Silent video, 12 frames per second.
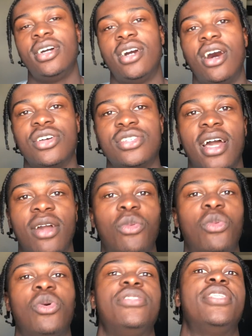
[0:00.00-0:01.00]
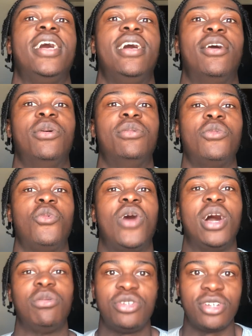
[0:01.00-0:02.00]
I was like, what the hell?
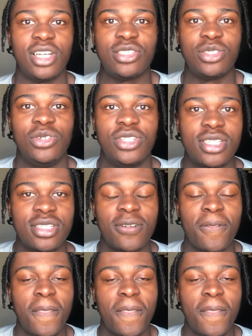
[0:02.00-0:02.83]
Why would you guys do this?